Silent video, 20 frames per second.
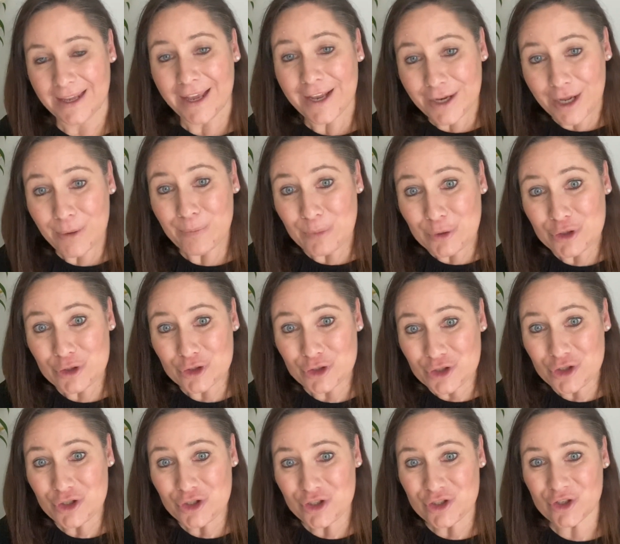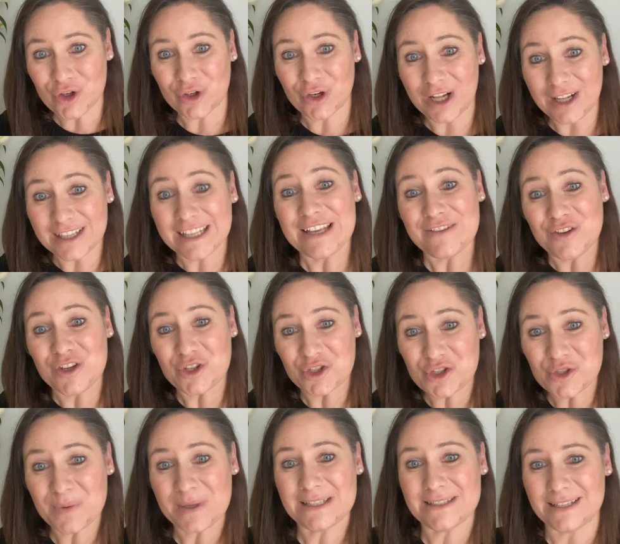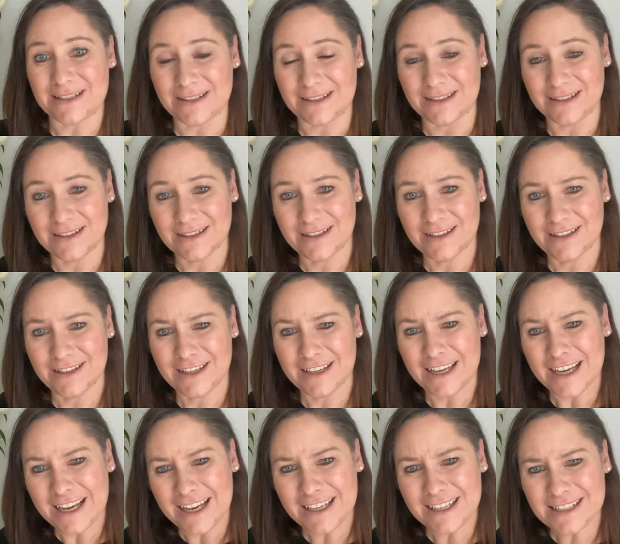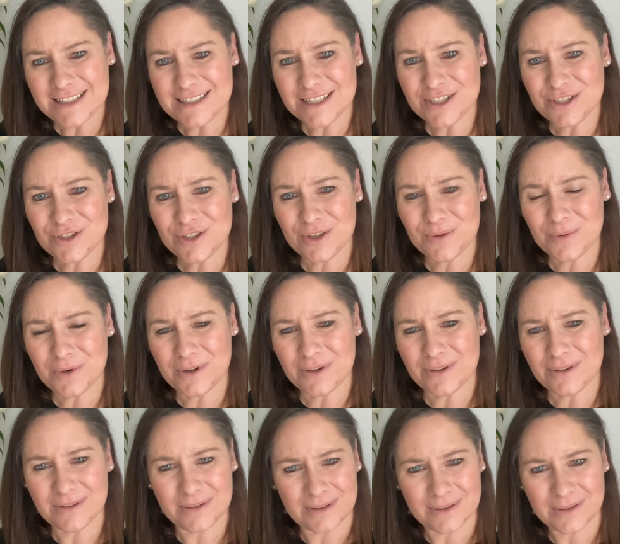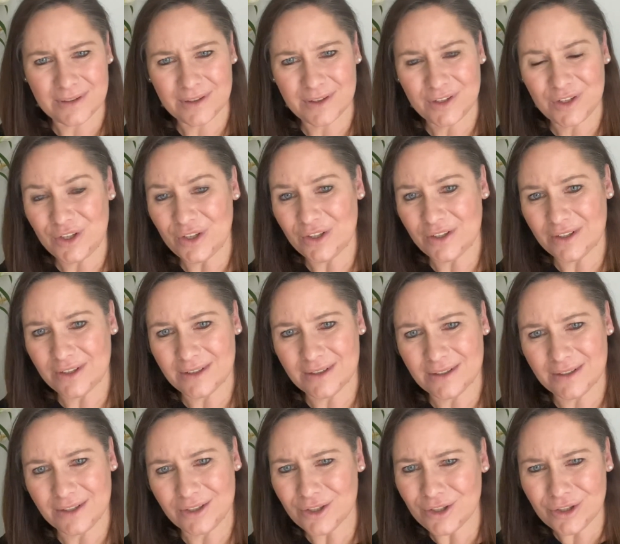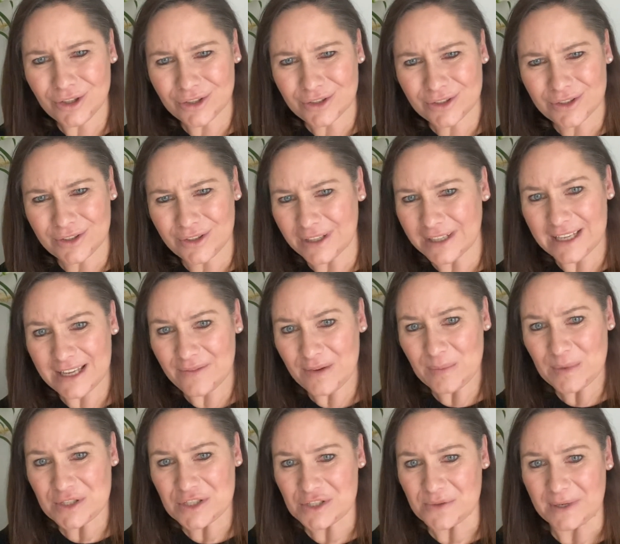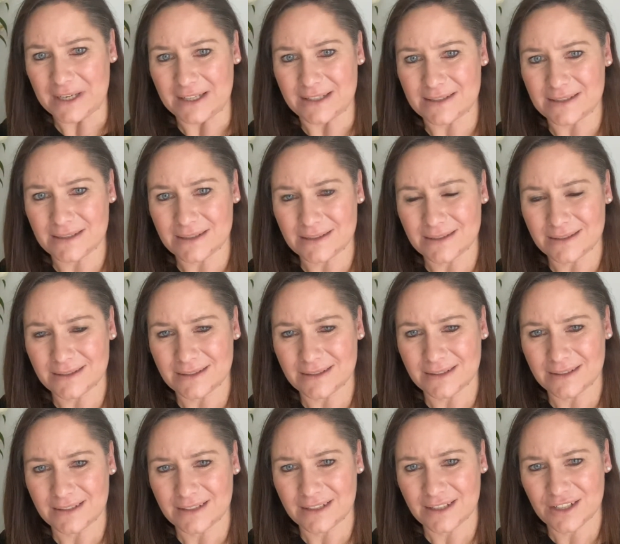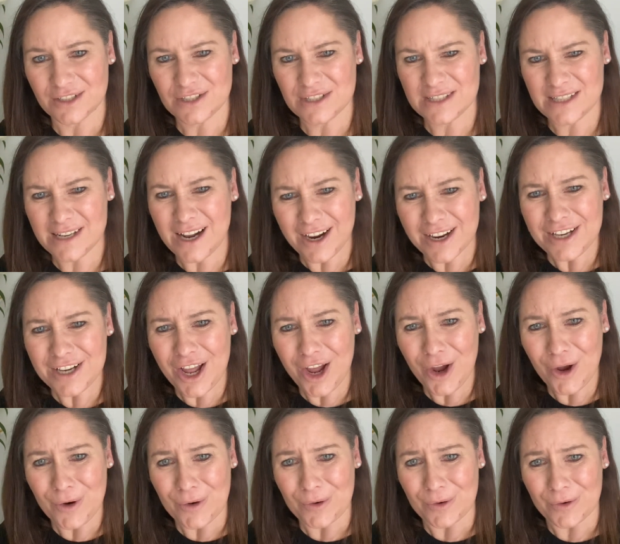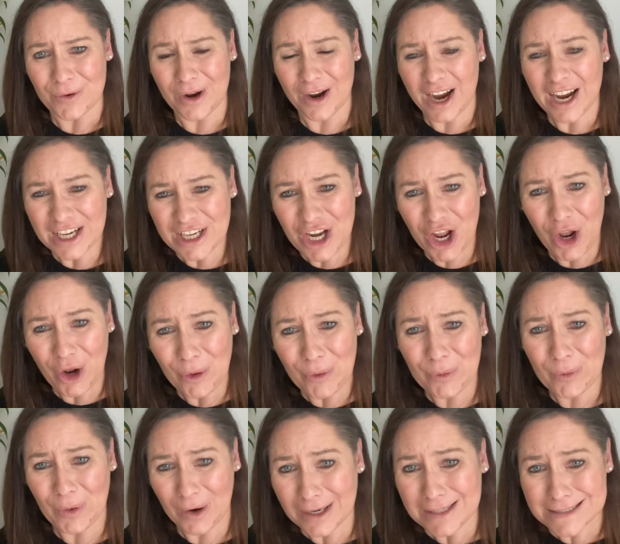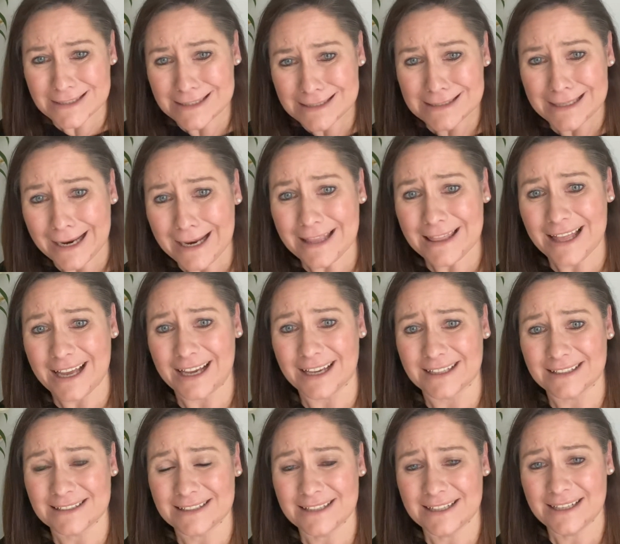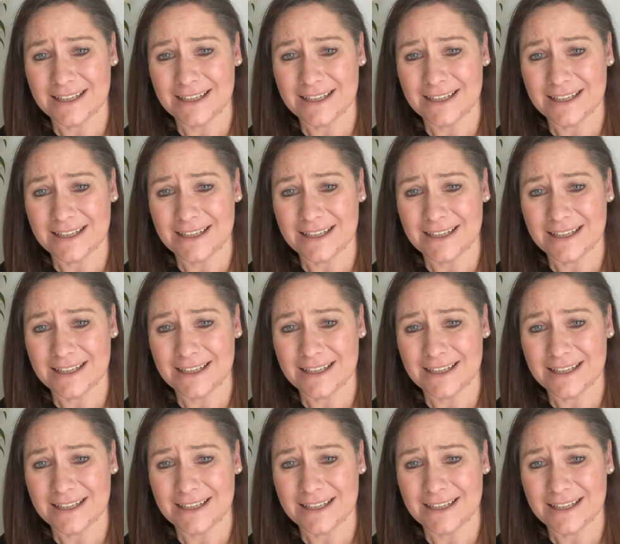"Come put your shoes on, I'll give you a sweetie." And I said to her, "Well, you're not going to give him a sweet." And she said, I know, I just say that.